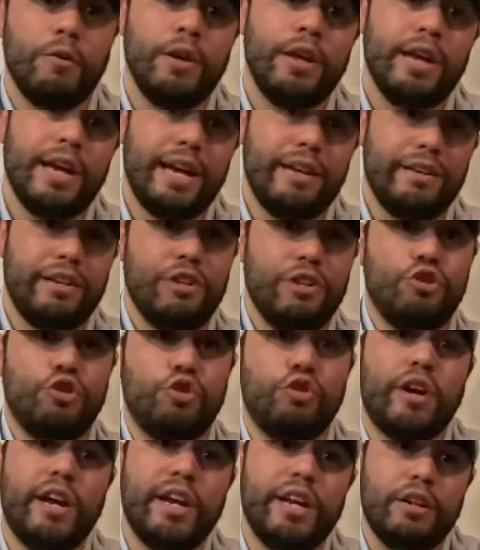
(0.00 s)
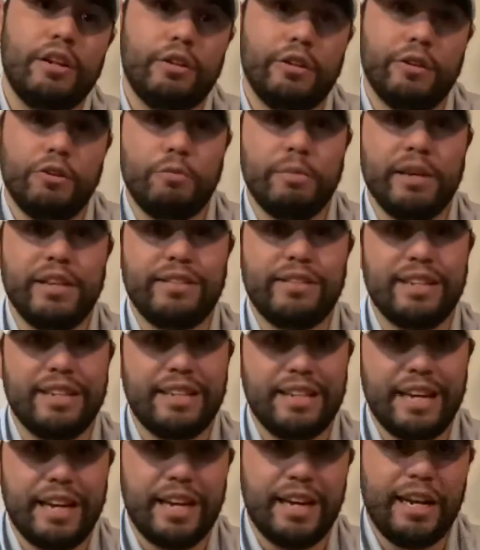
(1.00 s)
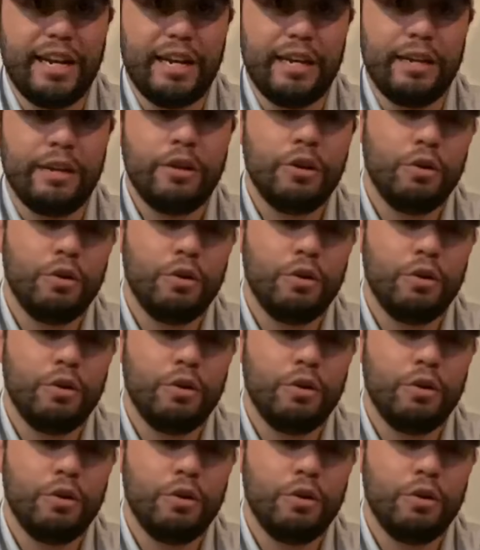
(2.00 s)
I did try it a little bit today